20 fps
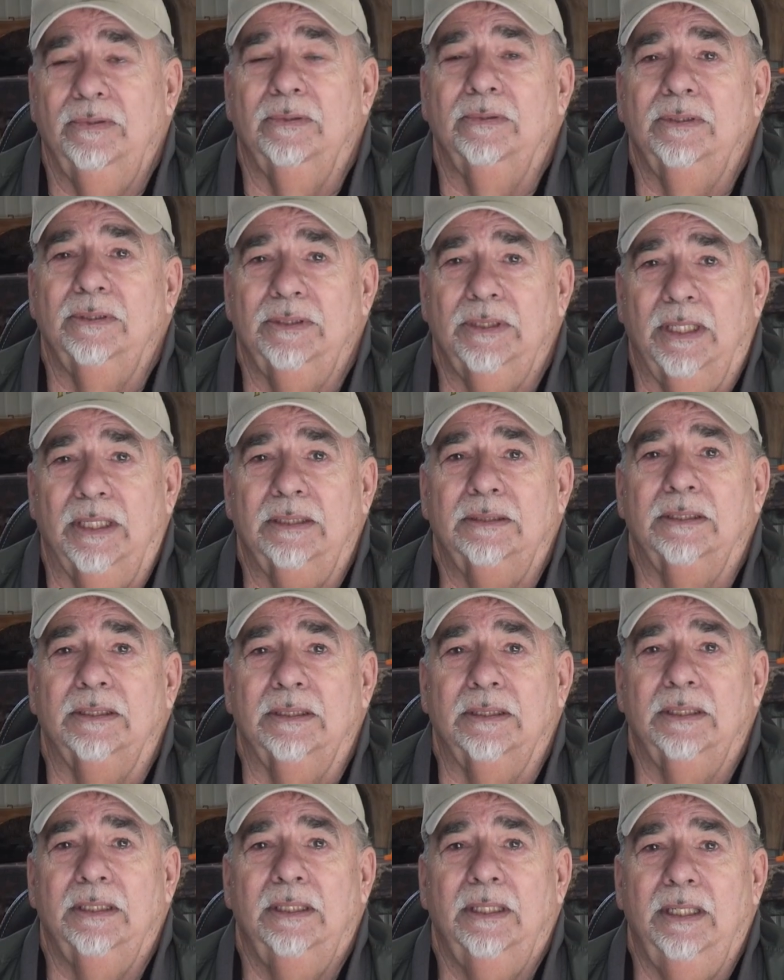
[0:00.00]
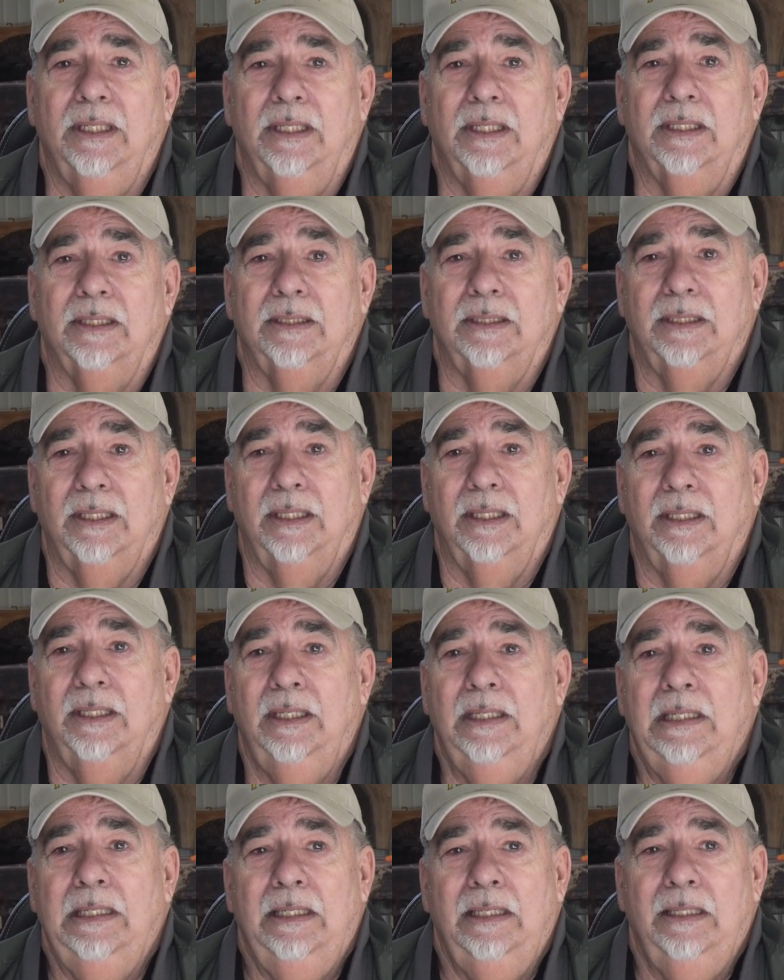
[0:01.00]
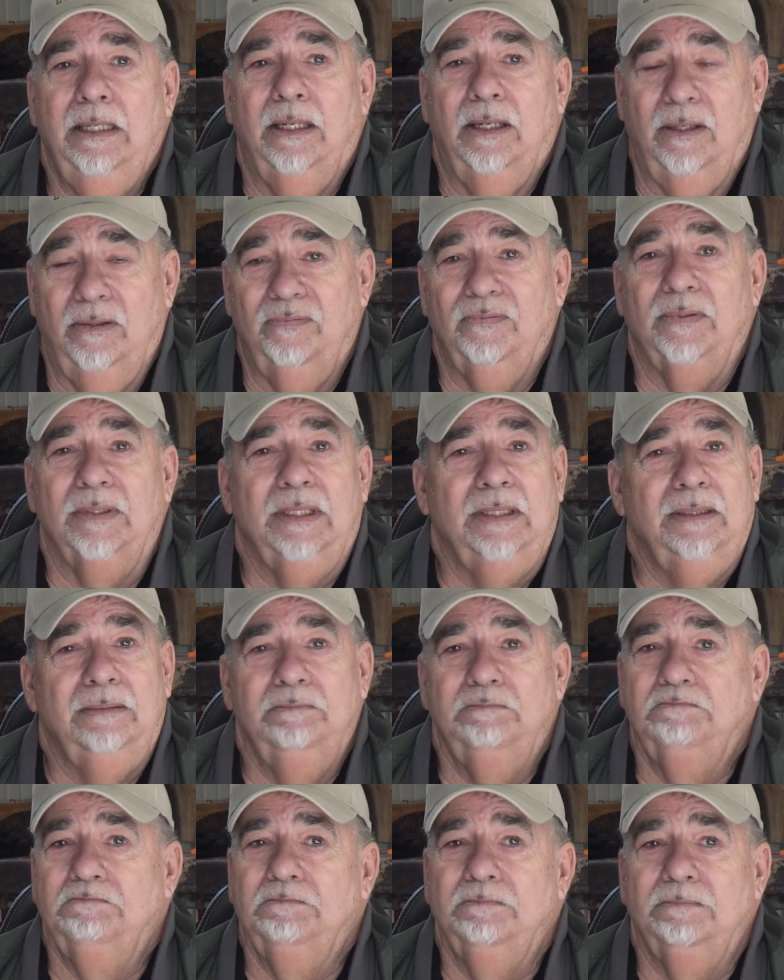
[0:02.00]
fuel injection, and hopefully